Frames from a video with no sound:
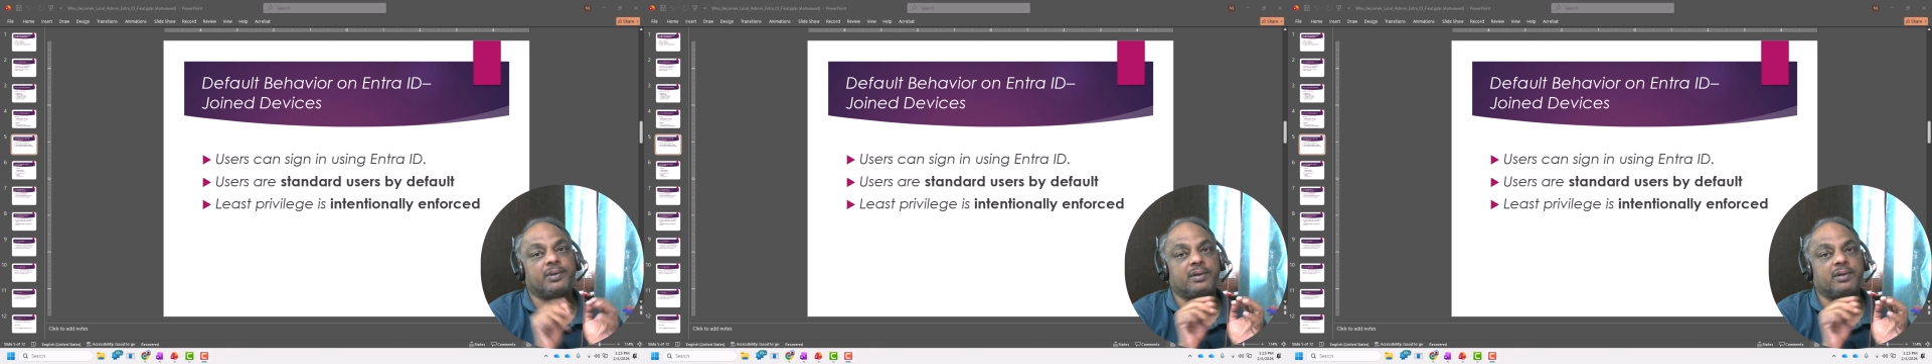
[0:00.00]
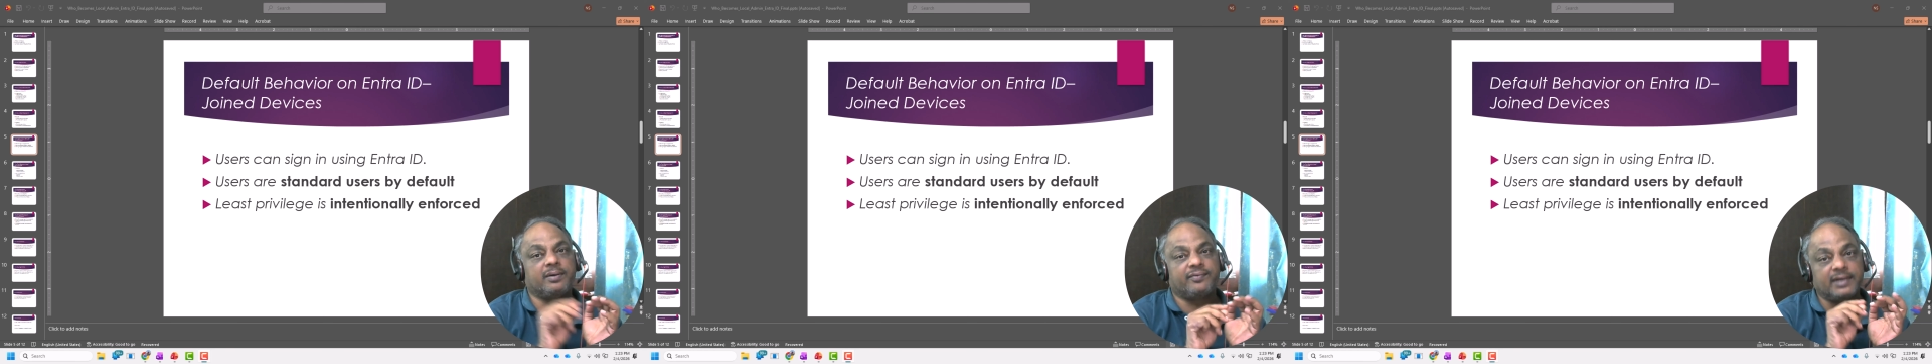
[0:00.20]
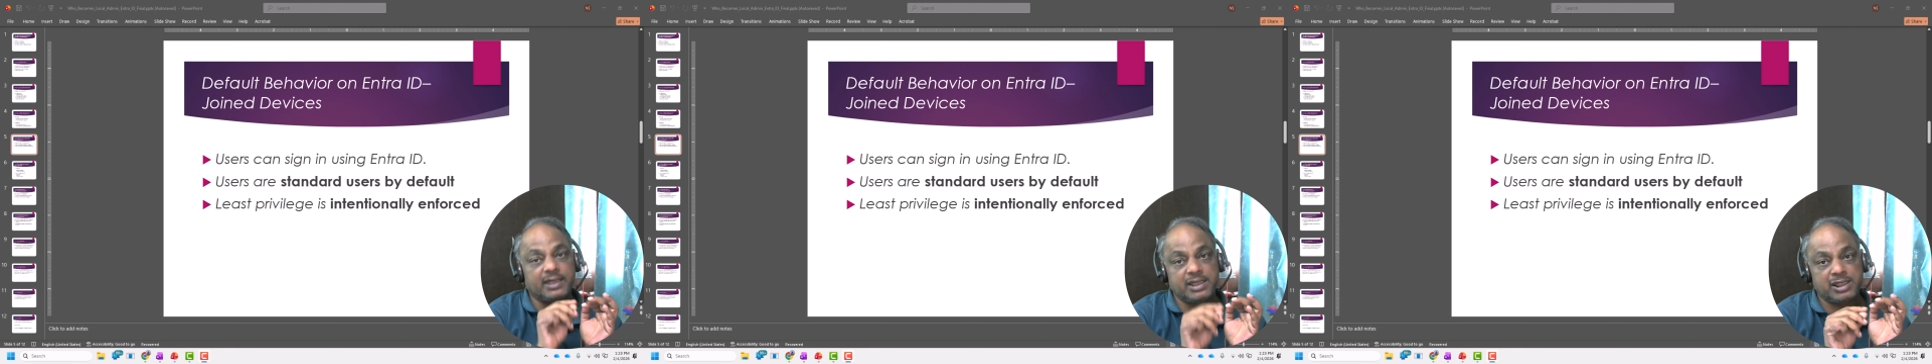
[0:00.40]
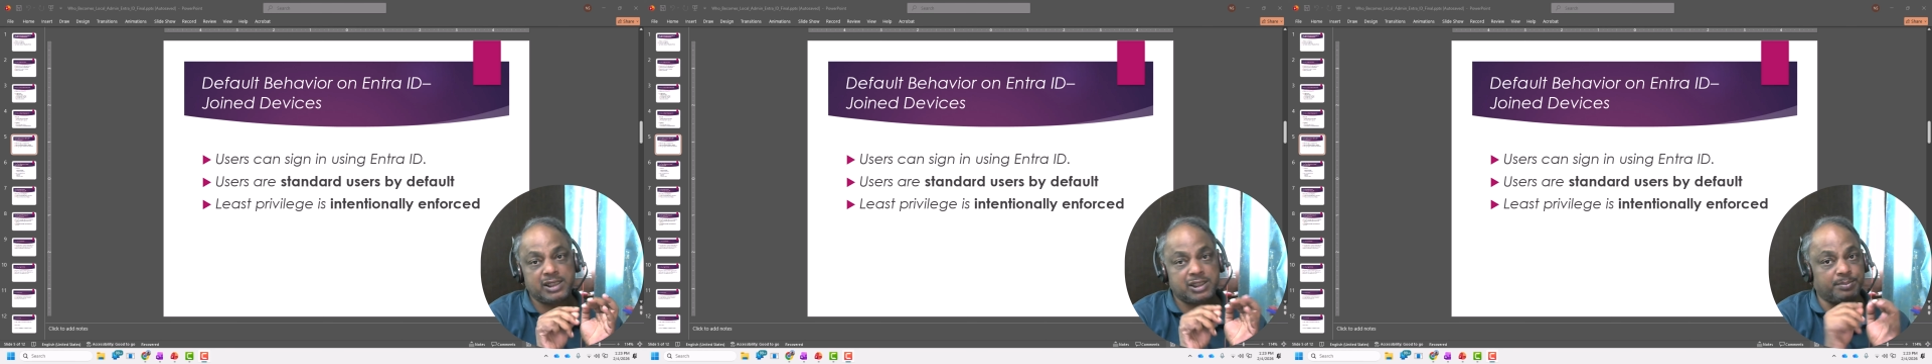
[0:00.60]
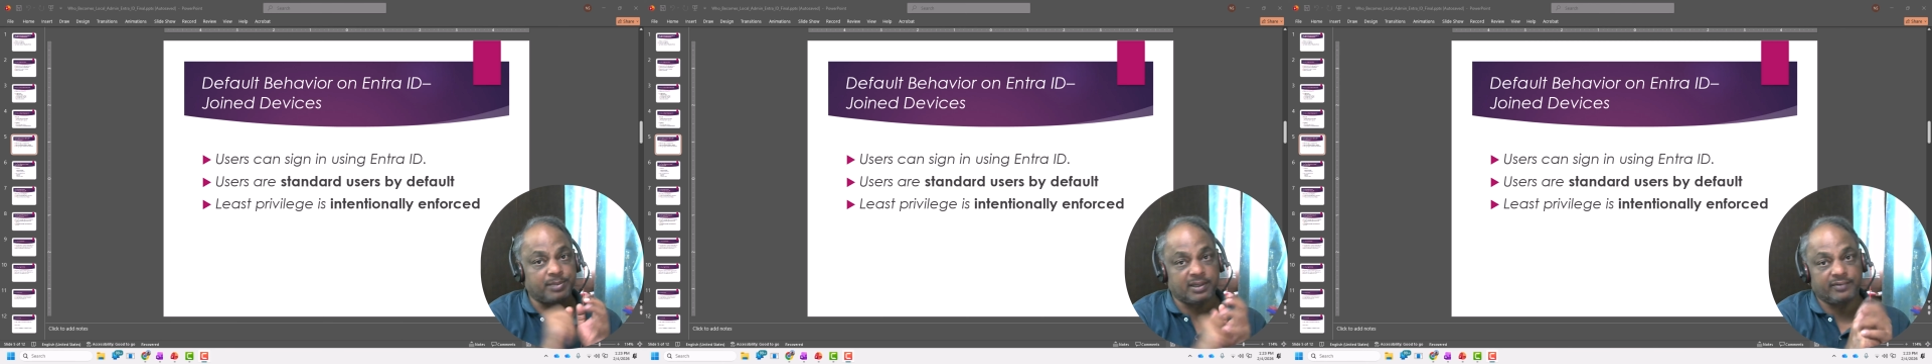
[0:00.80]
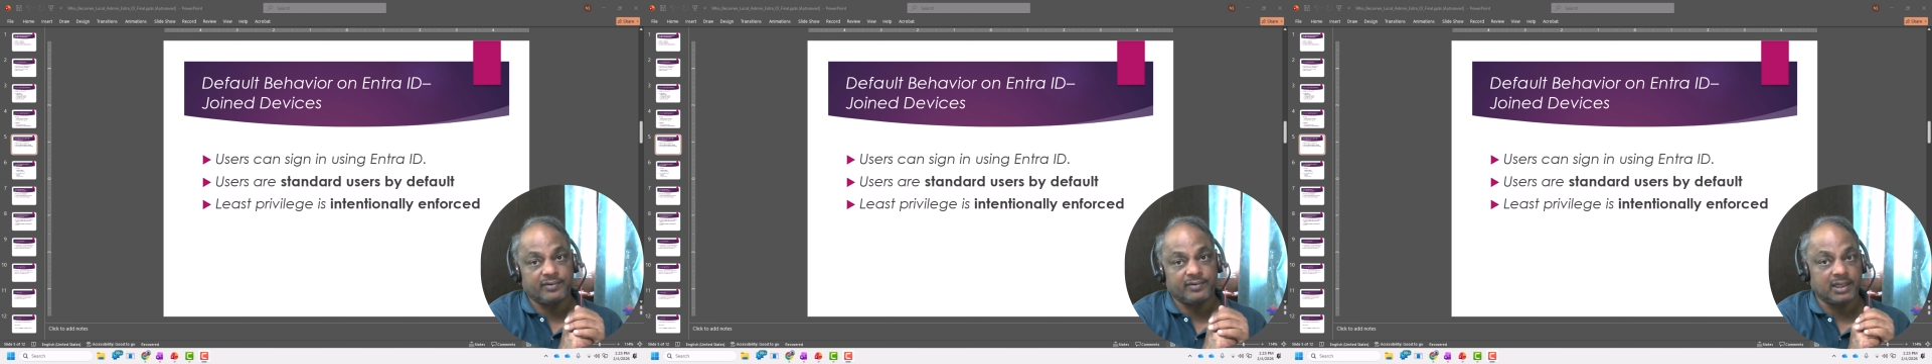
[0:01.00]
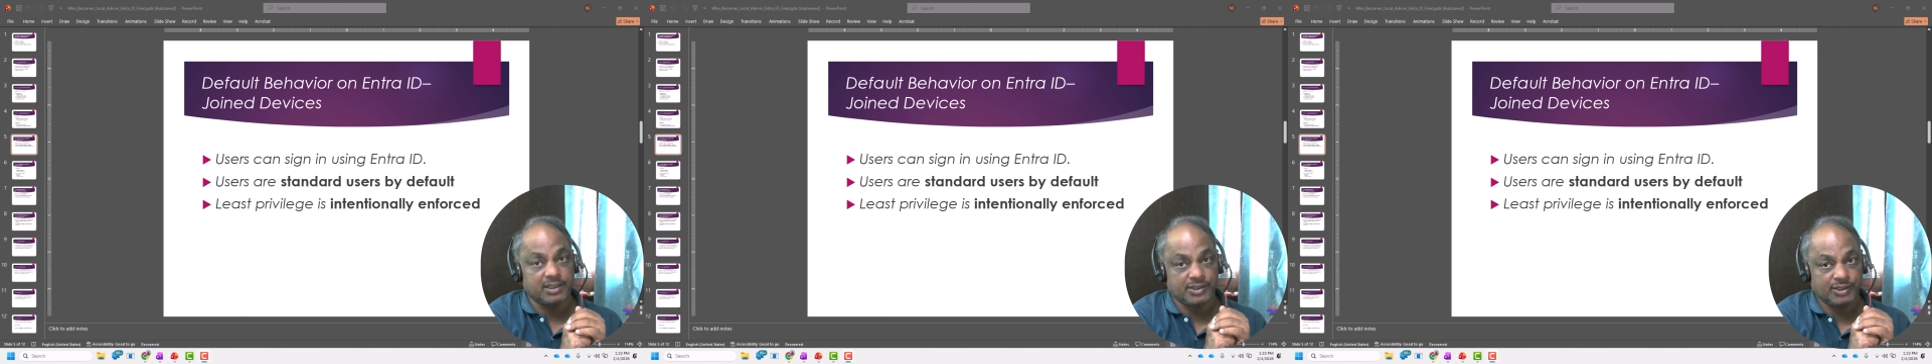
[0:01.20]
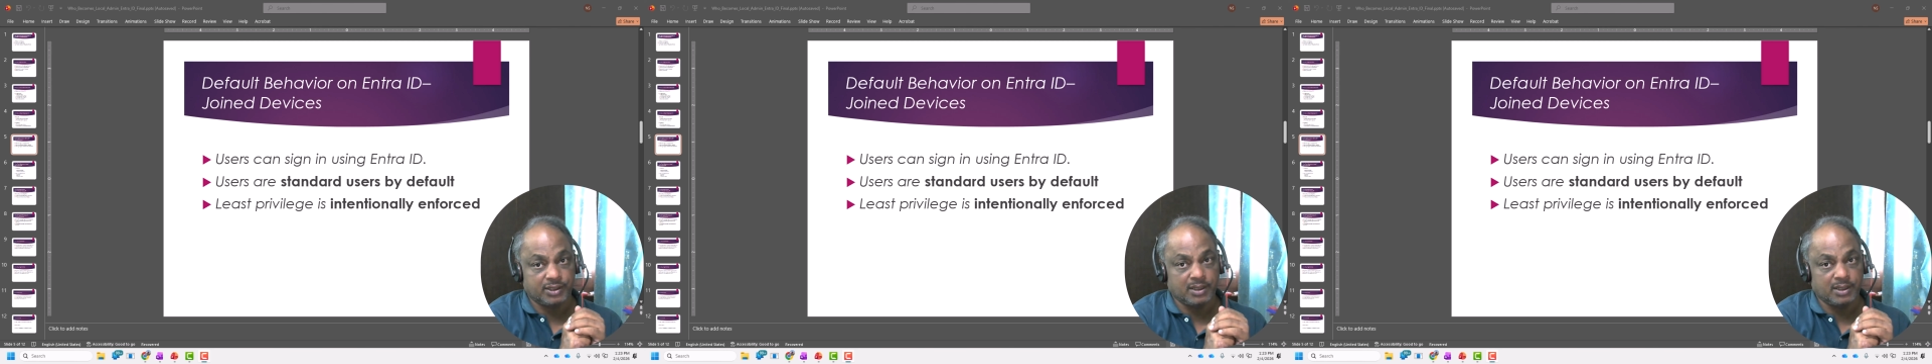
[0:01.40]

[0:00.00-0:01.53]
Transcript: of least privilege,